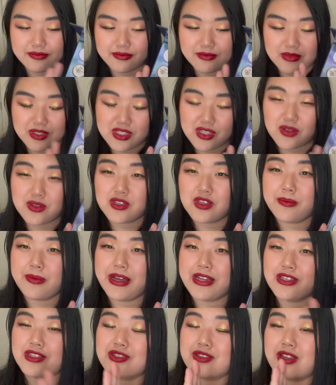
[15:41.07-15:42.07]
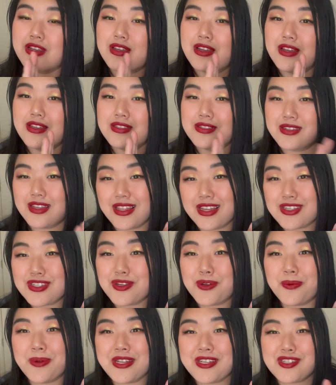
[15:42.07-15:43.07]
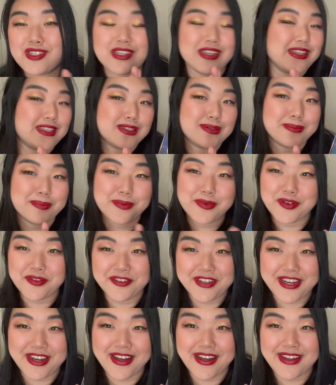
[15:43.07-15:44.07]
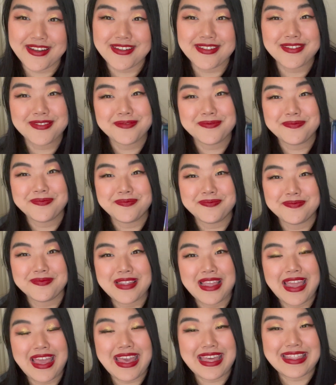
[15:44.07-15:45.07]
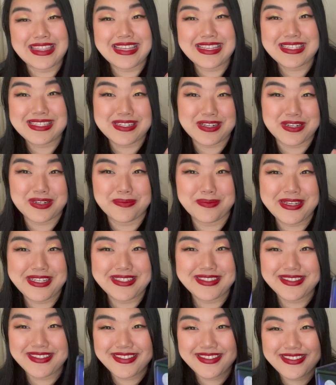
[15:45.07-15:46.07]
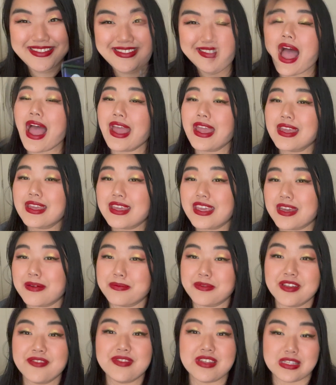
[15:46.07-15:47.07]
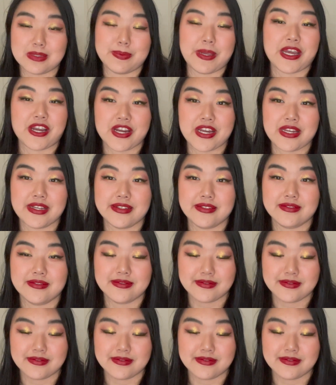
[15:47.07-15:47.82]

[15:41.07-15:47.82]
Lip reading: So much. Celestial Witch is moving on in this tournament. I can't believe this pairing.